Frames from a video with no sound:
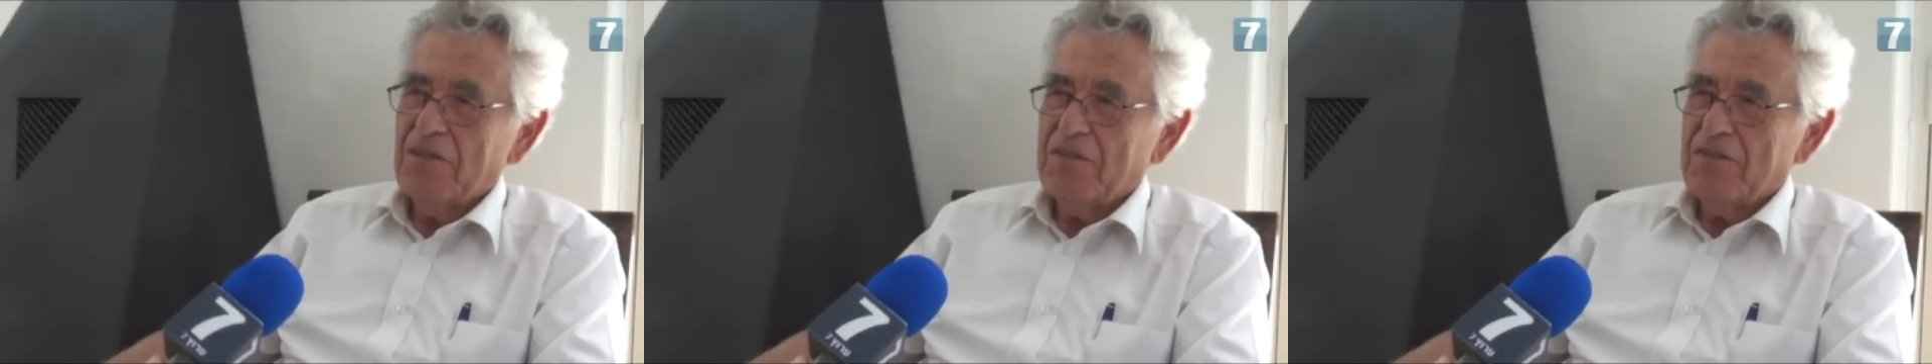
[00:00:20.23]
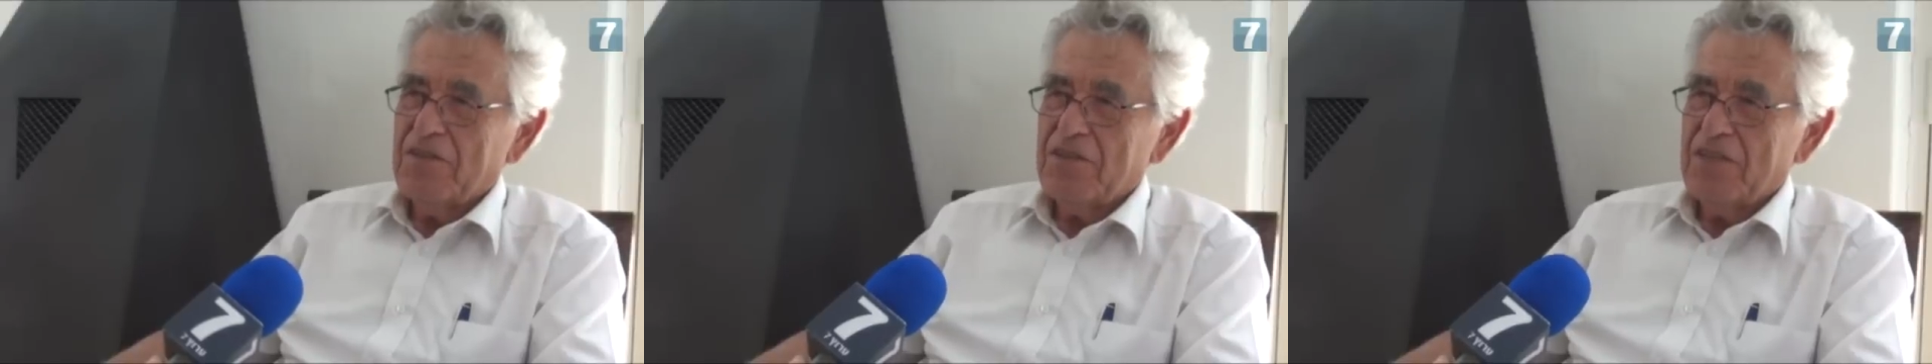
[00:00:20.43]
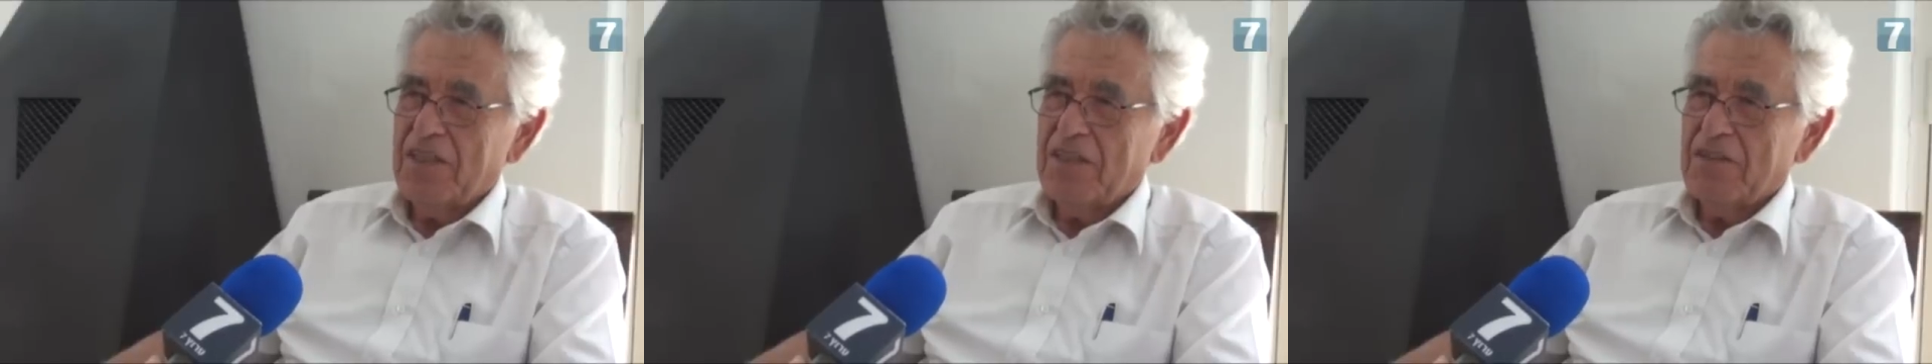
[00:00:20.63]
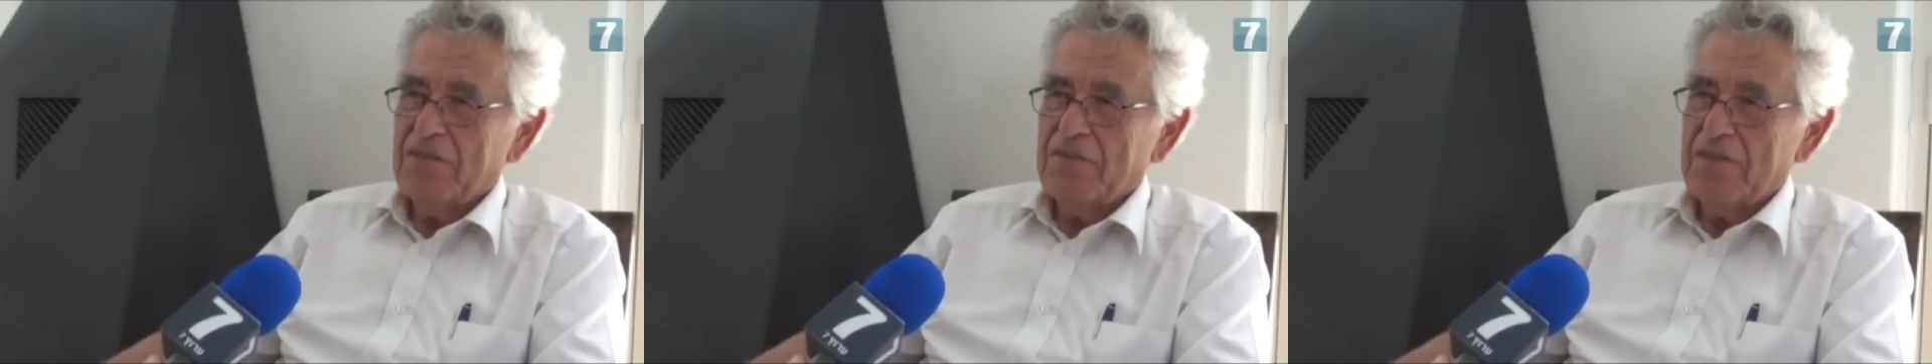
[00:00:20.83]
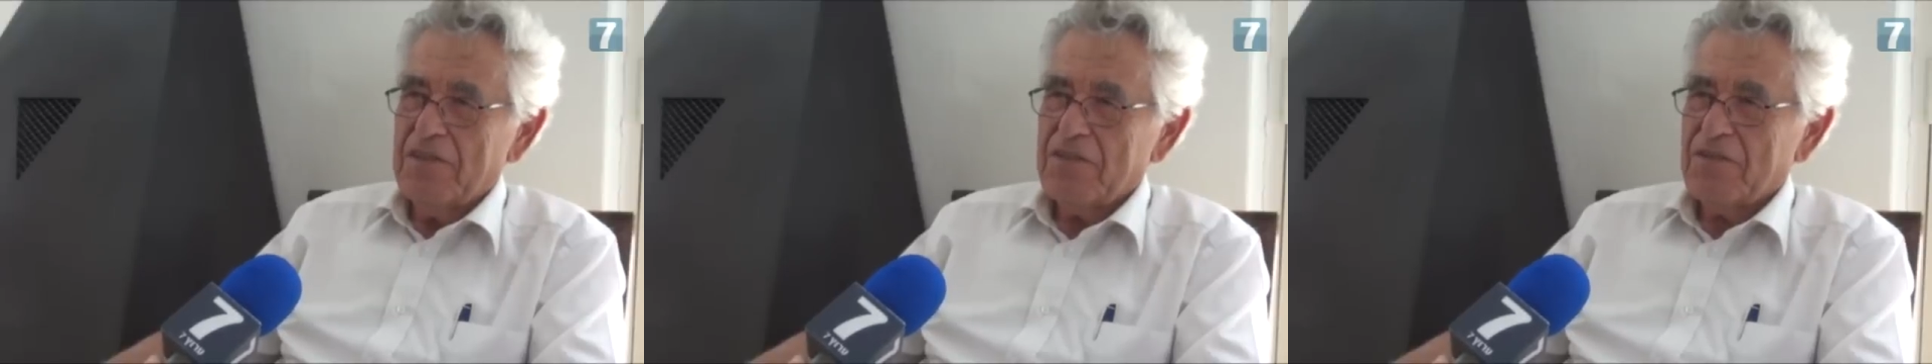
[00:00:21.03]
of the state
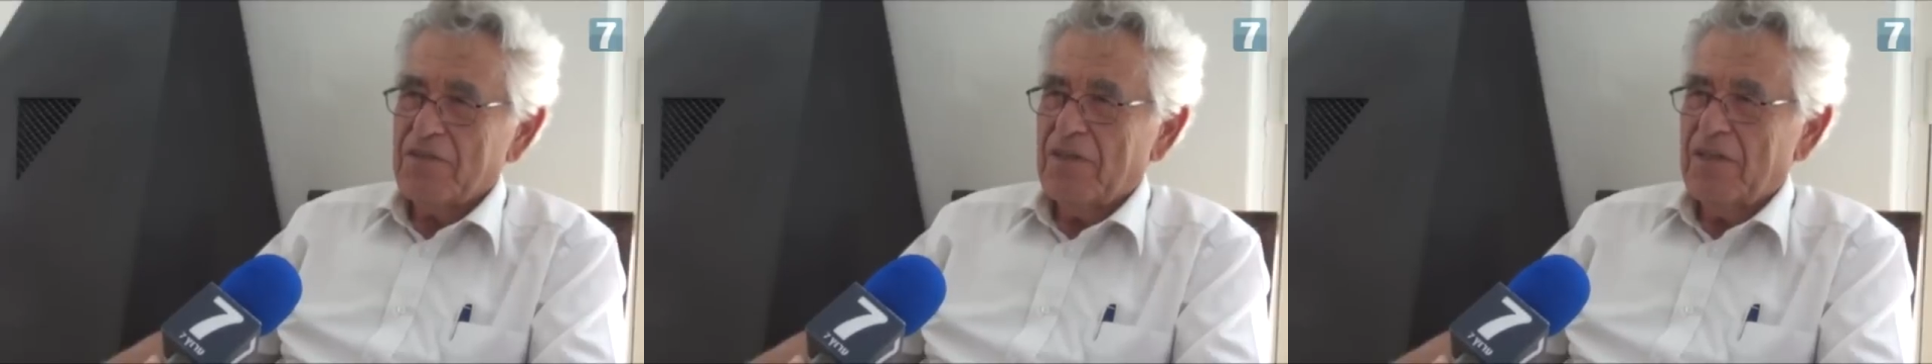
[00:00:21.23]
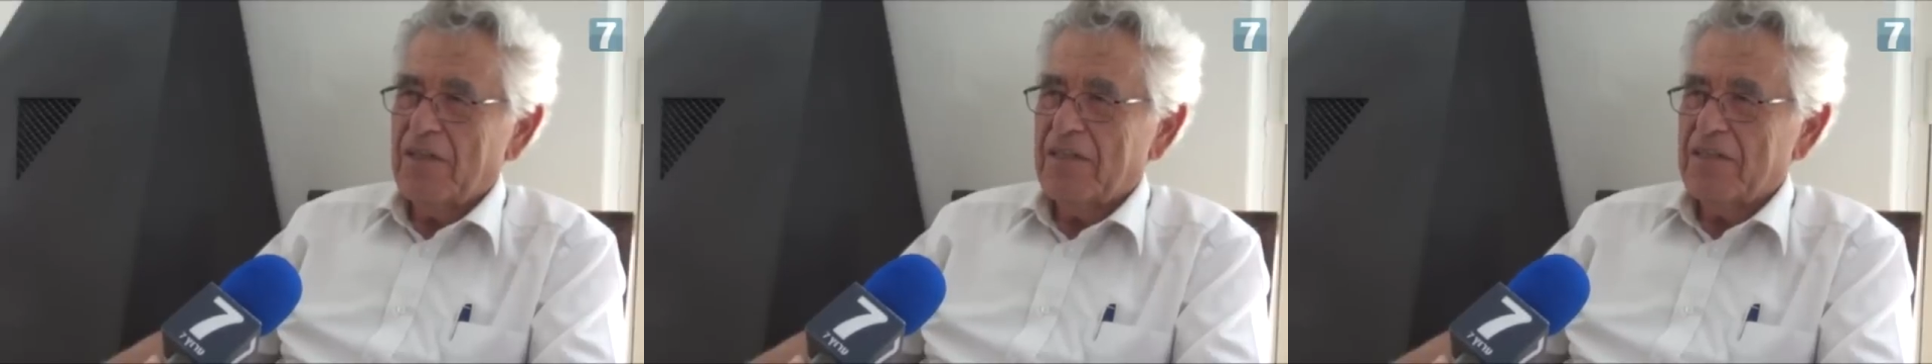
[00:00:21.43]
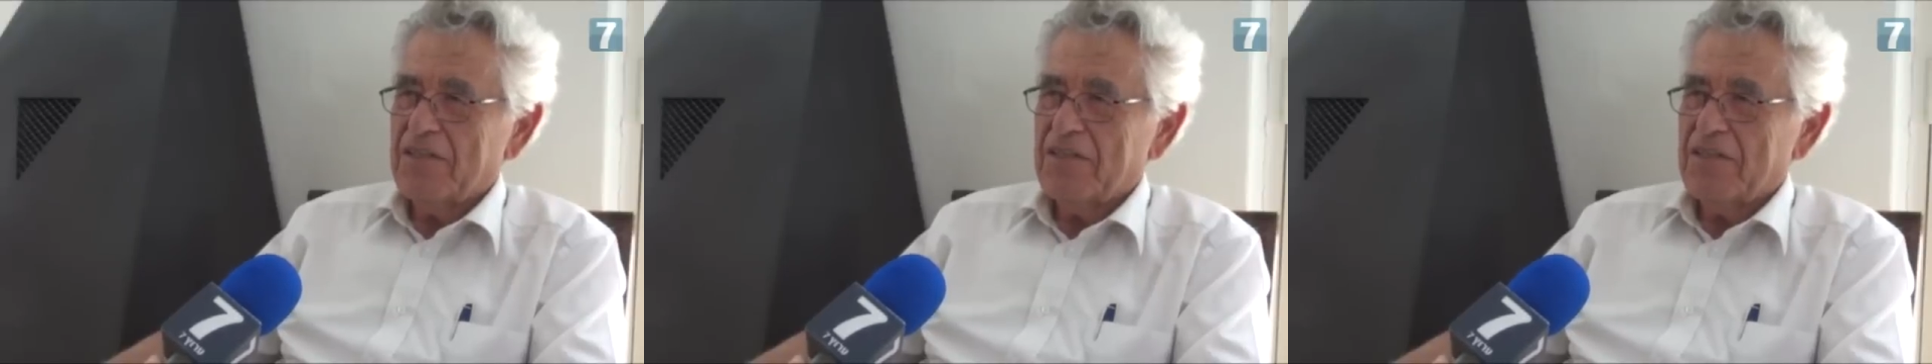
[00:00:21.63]
of Israel,